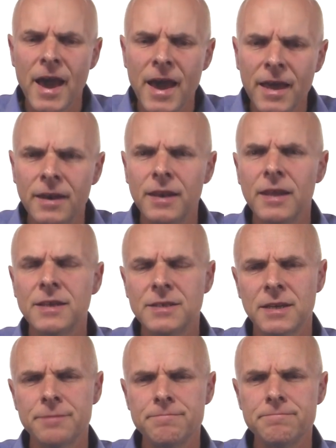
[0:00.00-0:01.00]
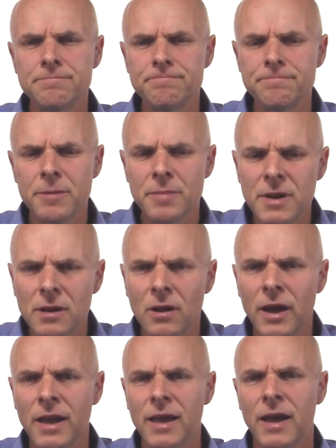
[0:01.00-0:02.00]
And it's a, a bit
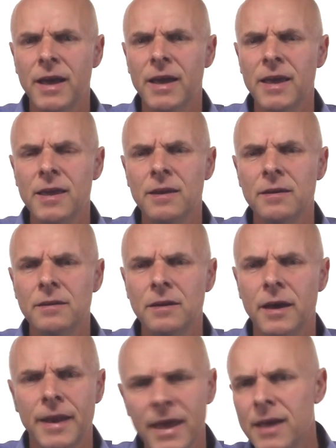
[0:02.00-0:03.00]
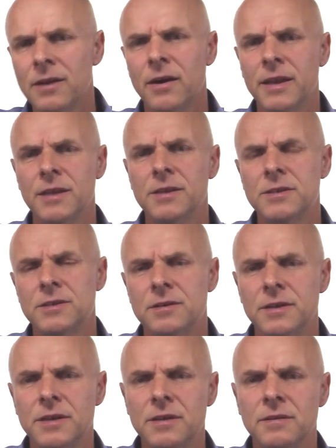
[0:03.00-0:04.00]
like a, an airline
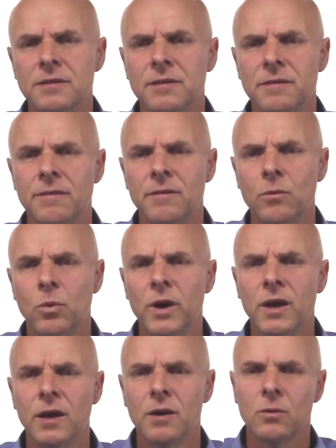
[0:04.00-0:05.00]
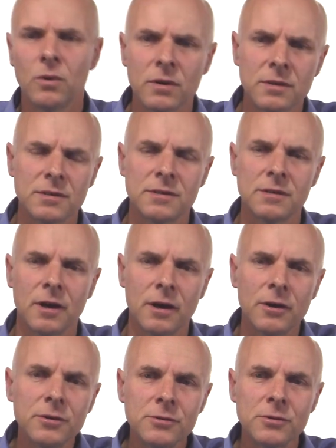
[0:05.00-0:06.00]
industry where Qantas
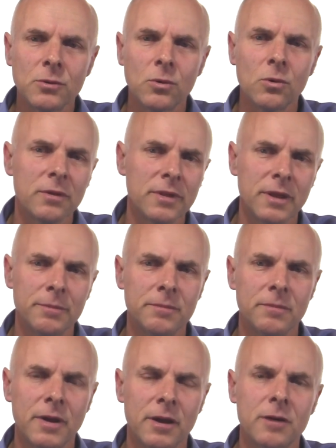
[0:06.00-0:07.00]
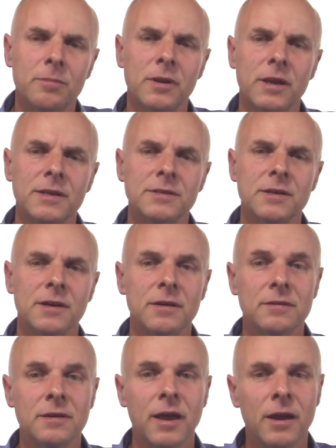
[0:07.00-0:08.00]
owns all of the airplanes
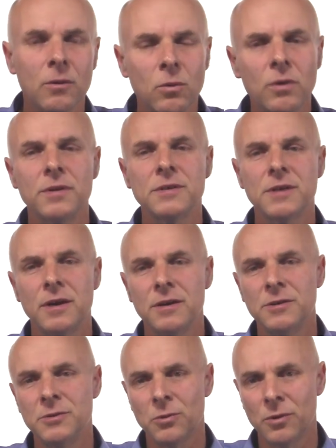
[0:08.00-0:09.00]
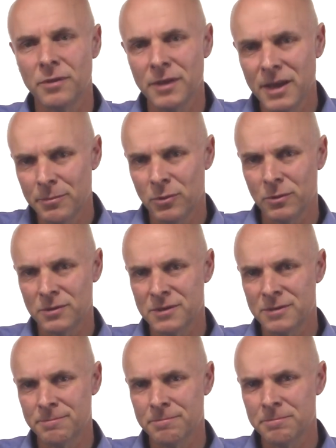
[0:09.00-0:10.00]
and Qantas owns all of the
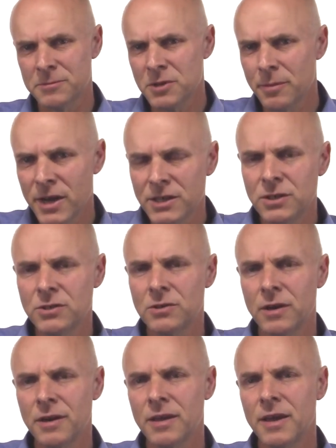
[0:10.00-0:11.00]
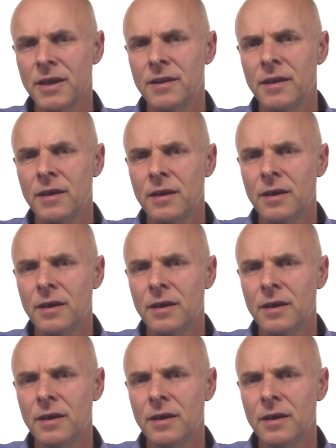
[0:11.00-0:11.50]
airports. So imagine trying to get